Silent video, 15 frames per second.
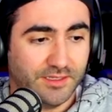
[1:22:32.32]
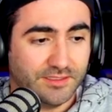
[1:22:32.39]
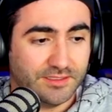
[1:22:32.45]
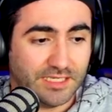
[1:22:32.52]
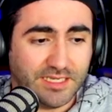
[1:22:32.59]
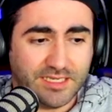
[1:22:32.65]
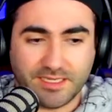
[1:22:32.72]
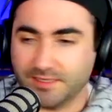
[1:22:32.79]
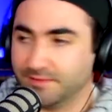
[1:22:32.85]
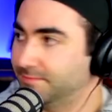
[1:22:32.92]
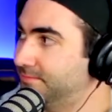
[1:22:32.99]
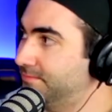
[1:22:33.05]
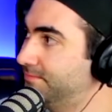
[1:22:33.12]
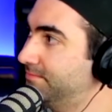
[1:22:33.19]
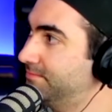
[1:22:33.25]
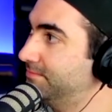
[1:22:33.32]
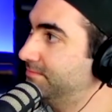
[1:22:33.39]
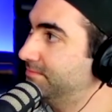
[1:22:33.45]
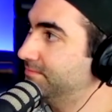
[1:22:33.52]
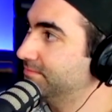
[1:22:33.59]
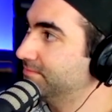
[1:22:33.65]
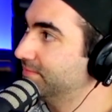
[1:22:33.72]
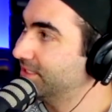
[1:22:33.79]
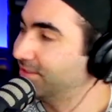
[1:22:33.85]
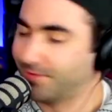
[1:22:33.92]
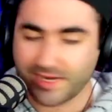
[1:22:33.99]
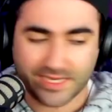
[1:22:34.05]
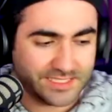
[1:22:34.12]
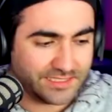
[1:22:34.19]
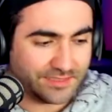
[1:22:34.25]
Yeah.
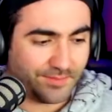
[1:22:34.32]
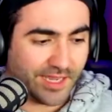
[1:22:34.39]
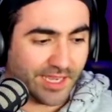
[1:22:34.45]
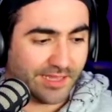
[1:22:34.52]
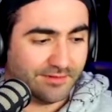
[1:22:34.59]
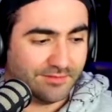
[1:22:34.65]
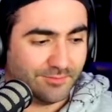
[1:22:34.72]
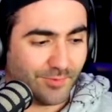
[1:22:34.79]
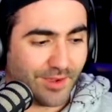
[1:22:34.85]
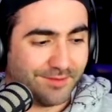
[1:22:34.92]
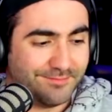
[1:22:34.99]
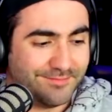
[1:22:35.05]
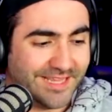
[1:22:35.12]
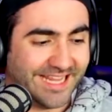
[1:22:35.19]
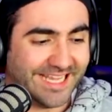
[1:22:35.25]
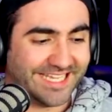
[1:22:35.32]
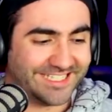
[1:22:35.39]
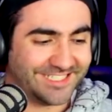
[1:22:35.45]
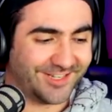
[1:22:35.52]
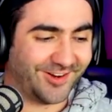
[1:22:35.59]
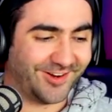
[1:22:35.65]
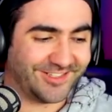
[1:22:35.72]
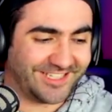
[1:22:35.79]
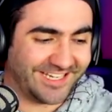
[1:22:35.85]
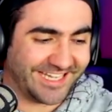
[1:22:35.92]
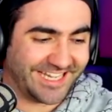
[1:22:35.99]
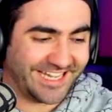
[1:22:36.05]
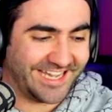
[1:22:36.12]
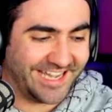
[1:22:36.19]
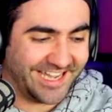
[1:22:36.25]
Crazy, man. $1 million on a
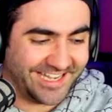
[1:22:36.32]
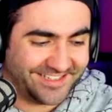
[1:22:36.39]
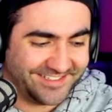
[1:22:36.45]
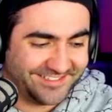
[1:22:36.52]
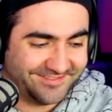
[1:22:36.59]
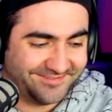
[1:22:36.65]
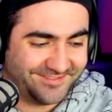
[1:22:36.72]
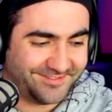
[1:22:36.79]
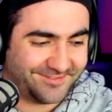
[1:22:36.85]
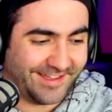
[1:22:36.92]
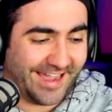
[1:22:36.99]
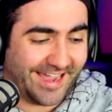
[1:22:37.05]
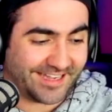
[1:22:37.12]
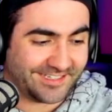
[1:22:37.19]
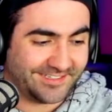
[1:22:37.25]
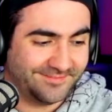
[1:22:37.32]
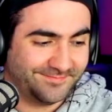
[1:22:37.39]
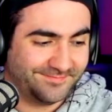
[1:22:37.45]
car. Fuck.